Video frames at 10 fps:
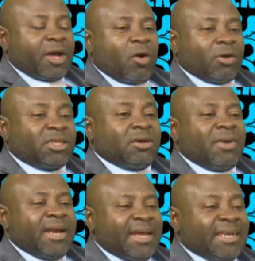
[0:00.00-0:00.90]
a
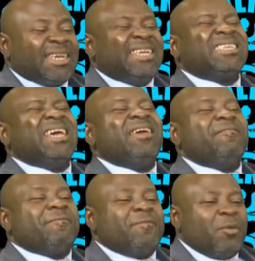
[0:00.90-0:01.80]
customer needs is
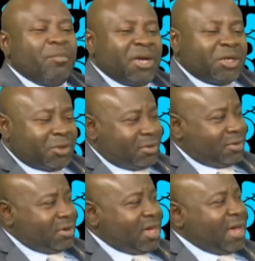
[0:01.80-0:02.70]
information,
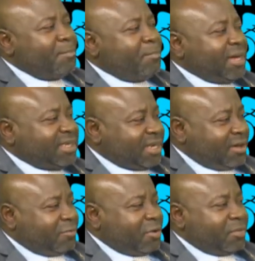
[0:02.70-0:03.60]
basic
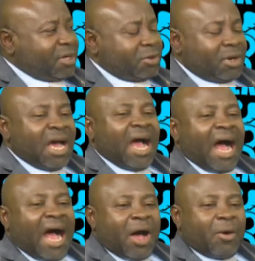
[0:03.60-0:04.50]
information,
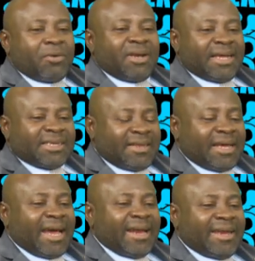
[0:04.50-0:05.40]
how this
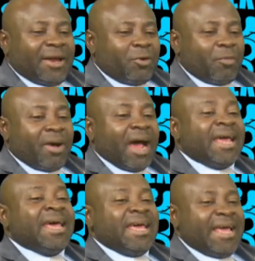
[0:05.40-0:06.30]
thing I intend to buy
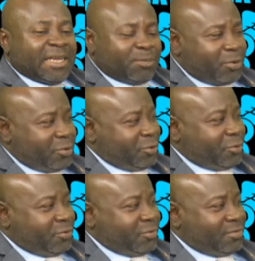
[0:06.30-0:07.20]
is produced.